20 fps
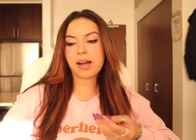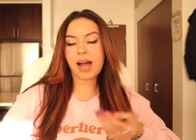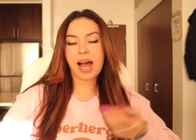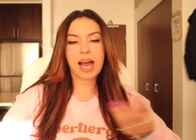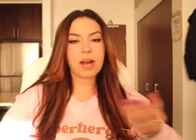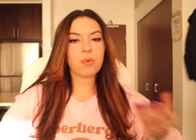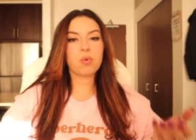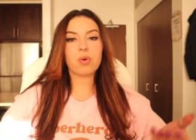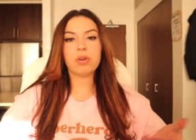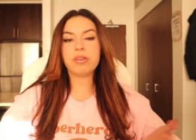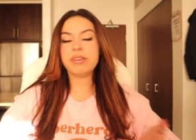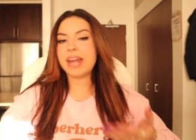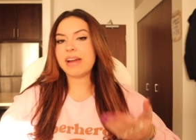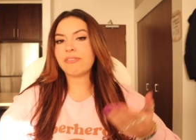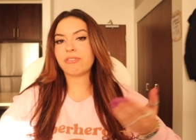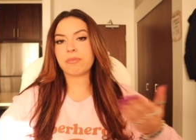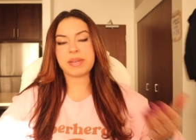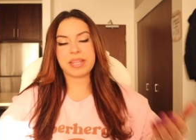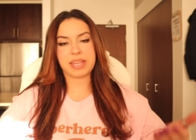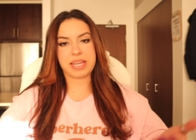I will
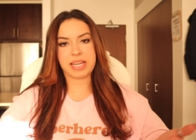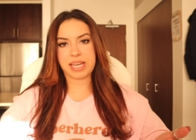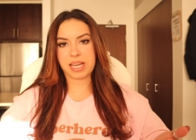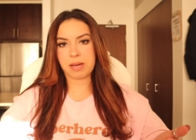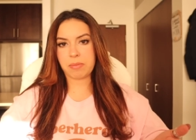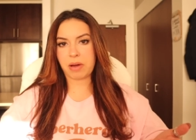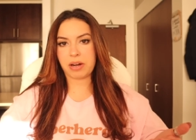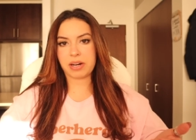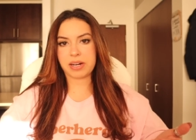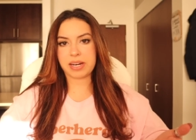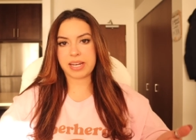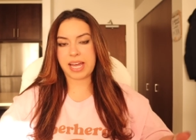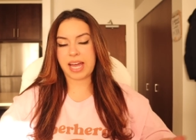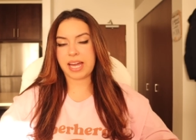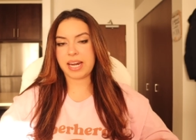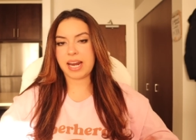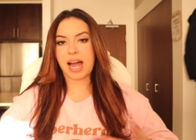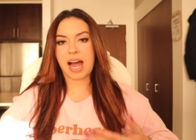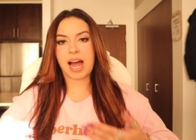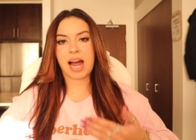never be thinking about it
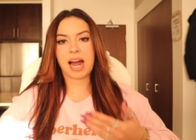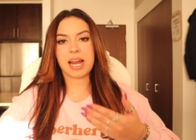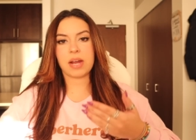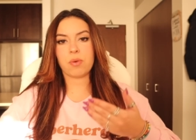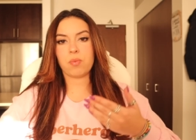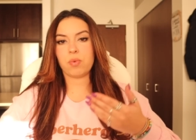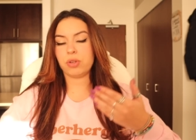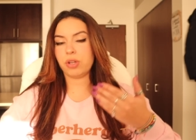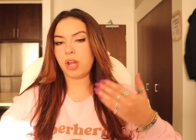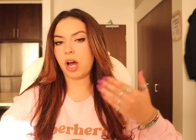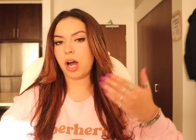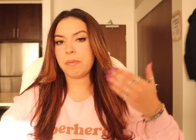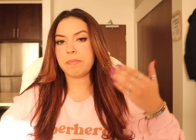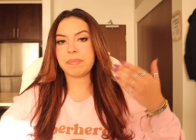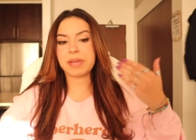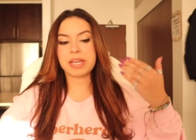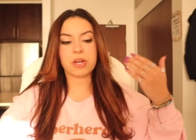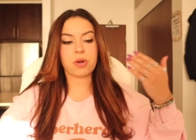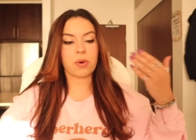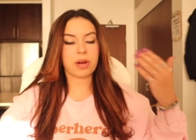again. I will
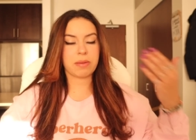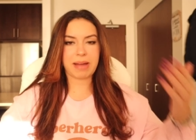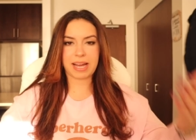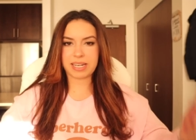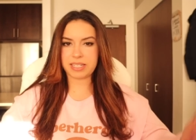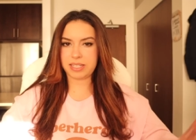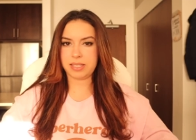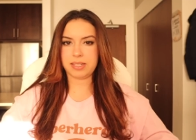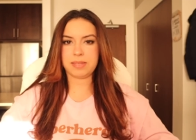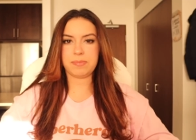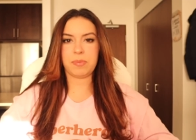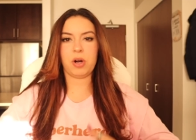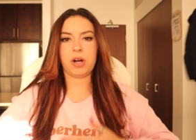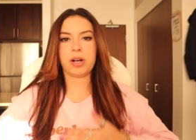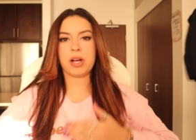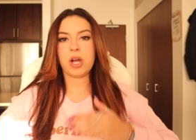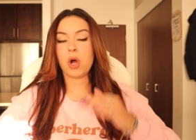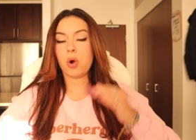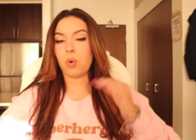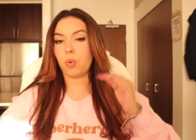not be going back to this
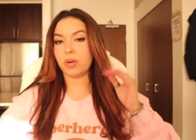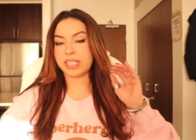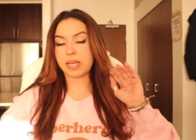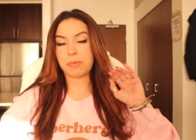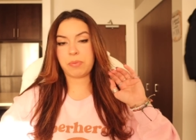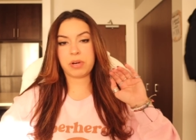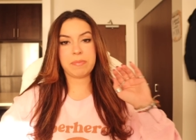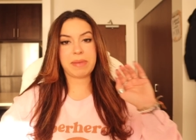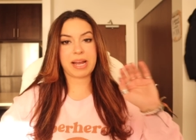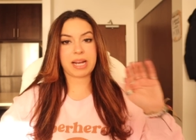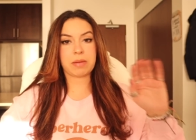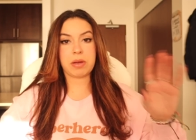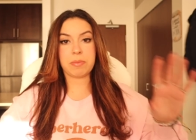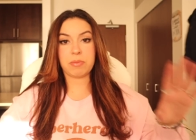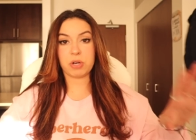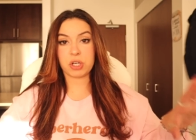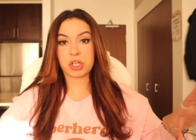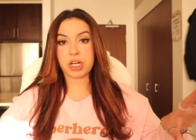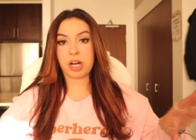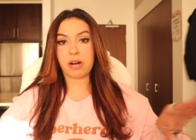book. Once I put it back on my
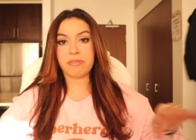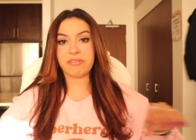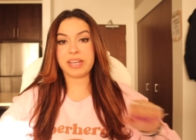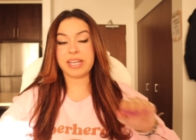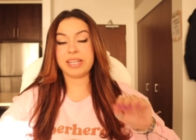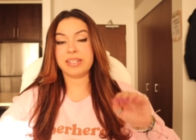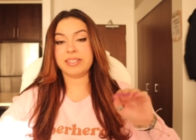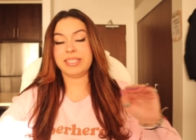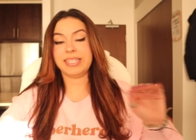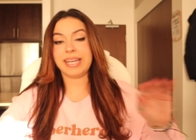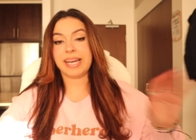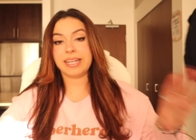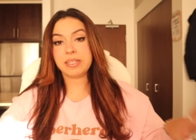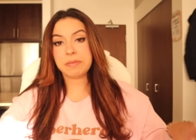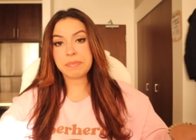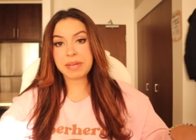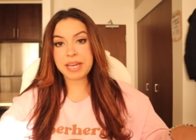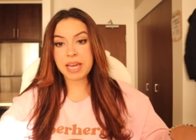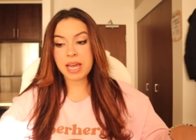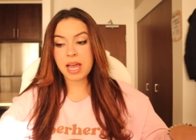bookshelf, it is dead
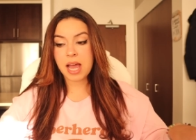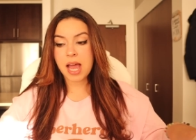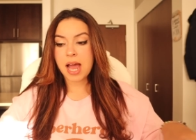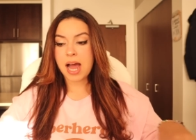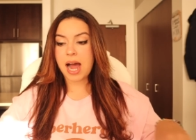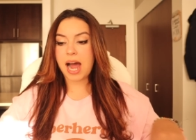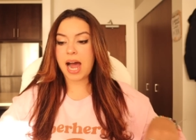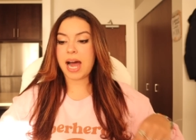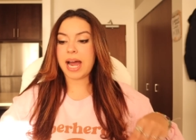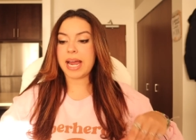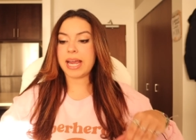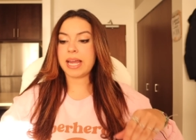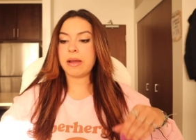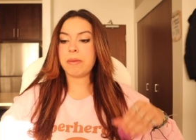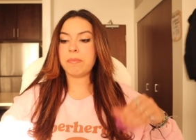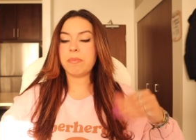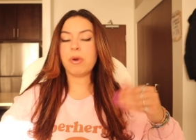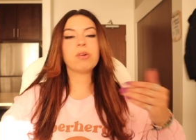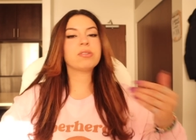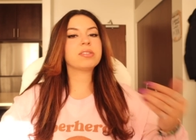to me.
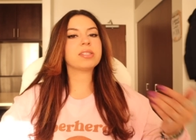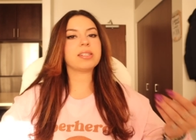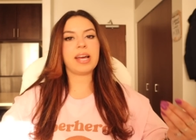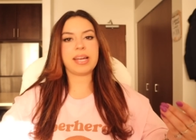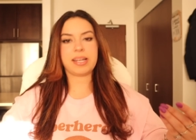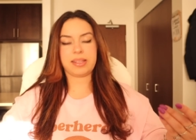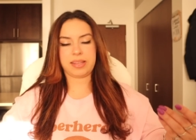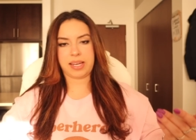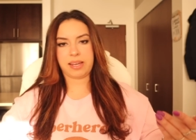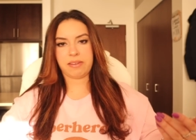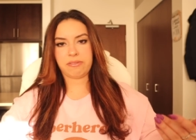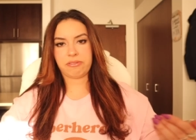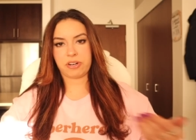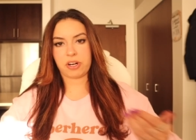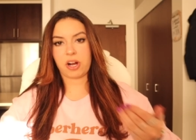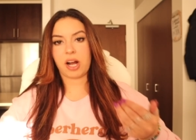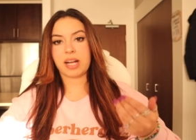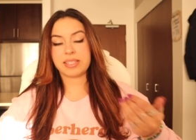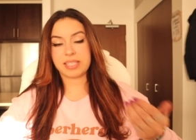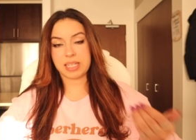I most likely
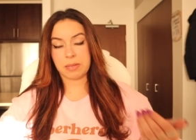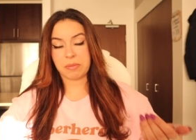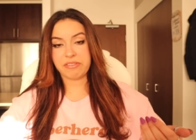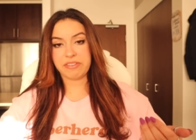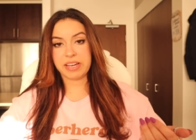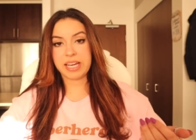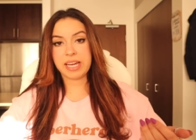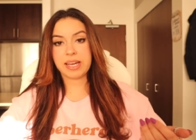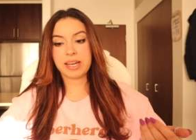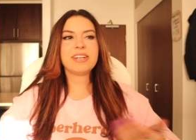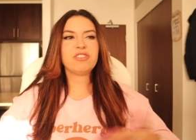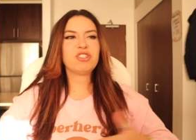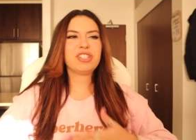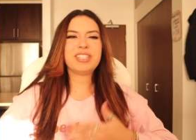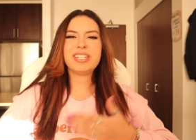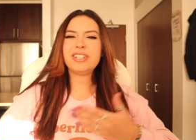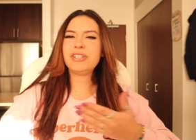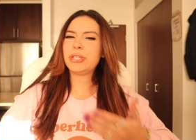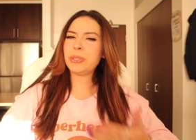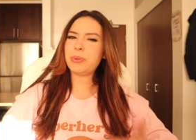forgot some of it. It
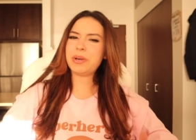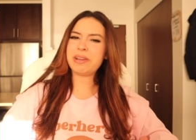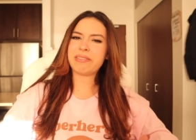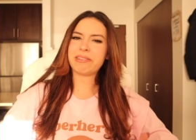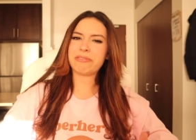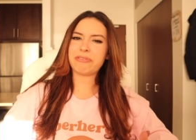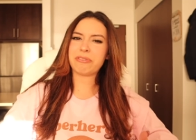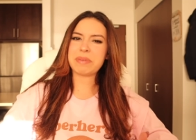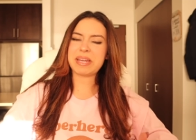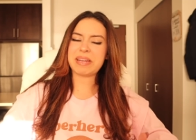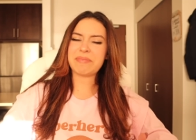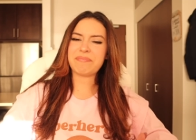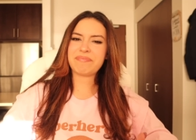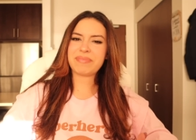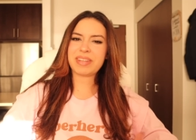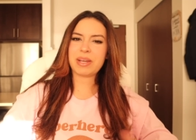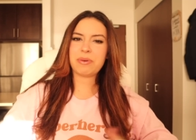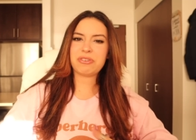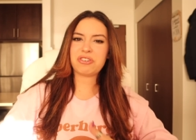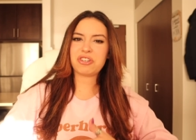just didn't do anything for me.
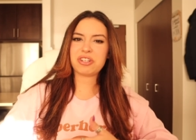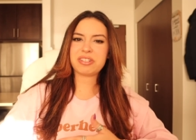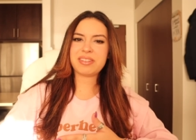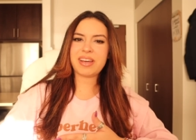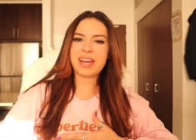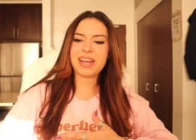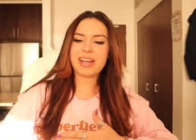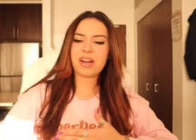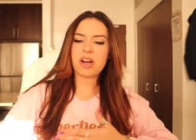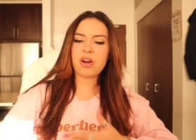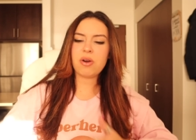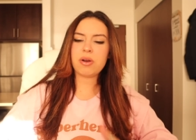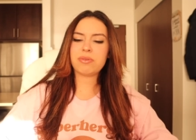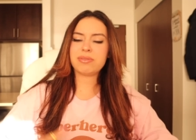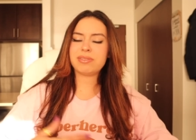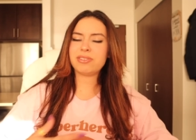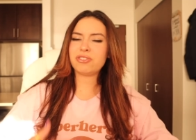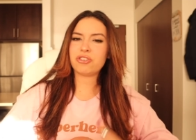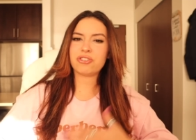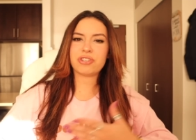It was just like, oh, it
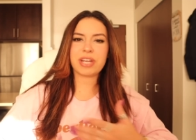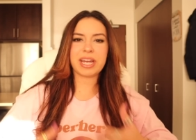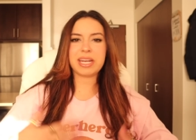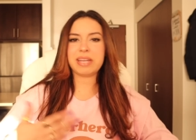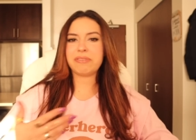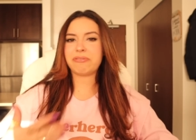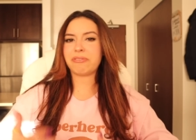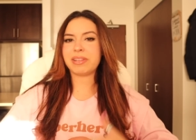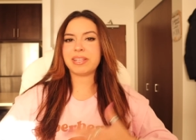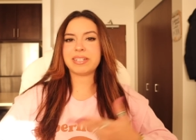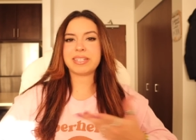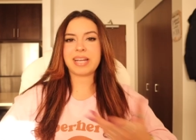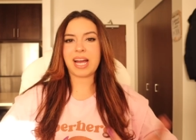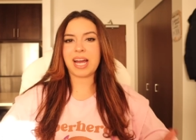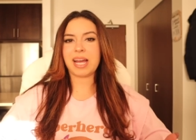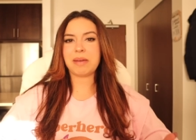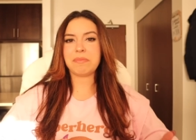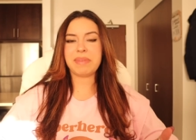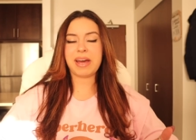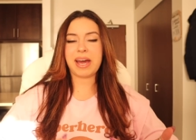was entertaining for the
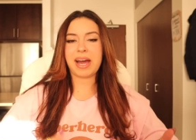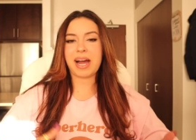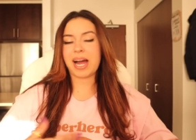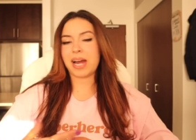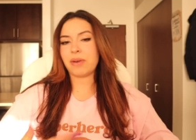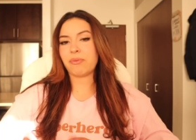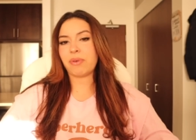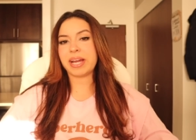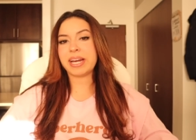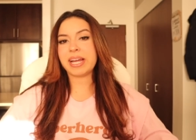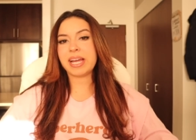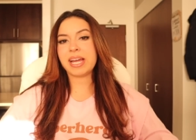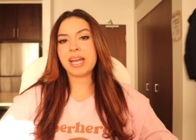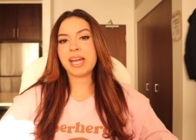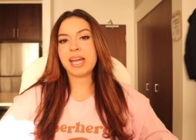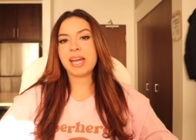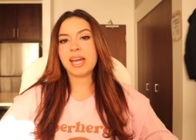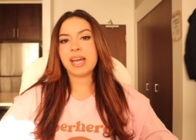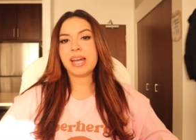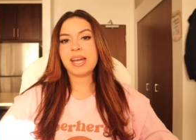time that I read
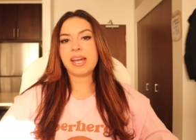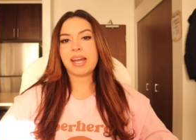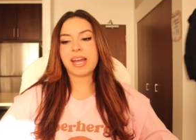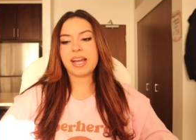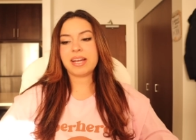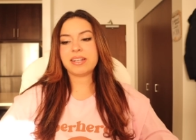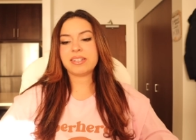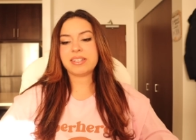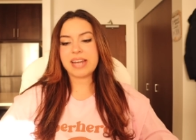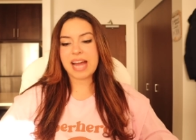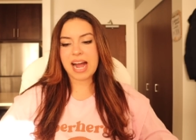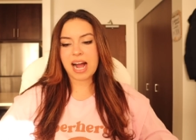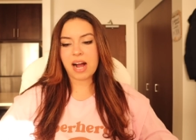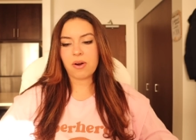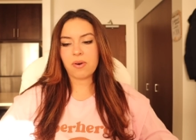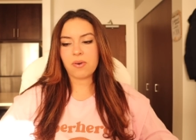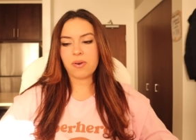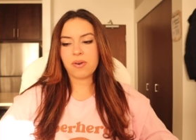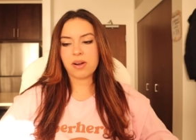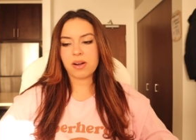it, and
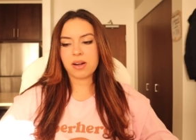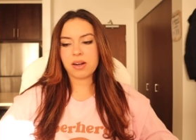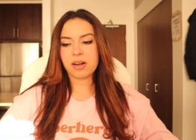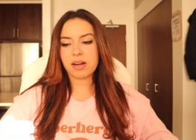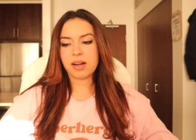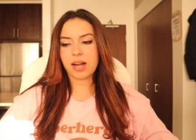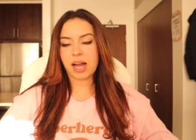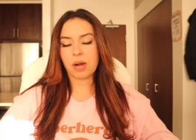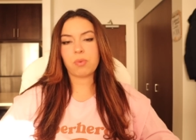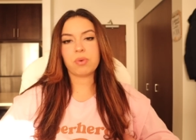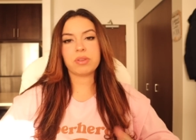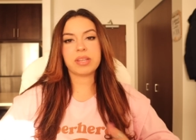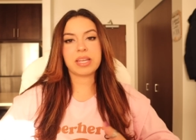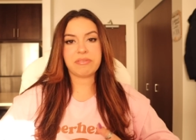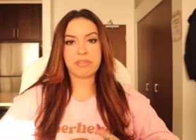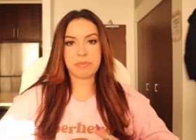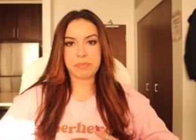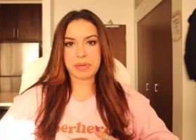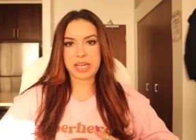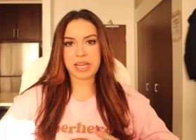now I will
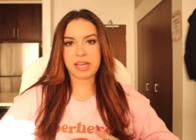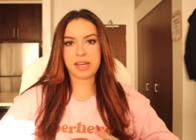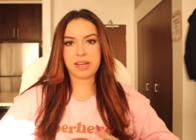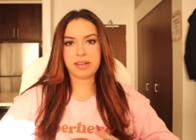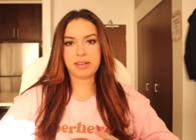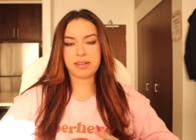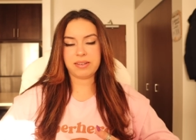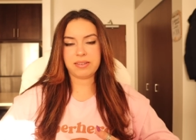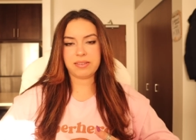leave it be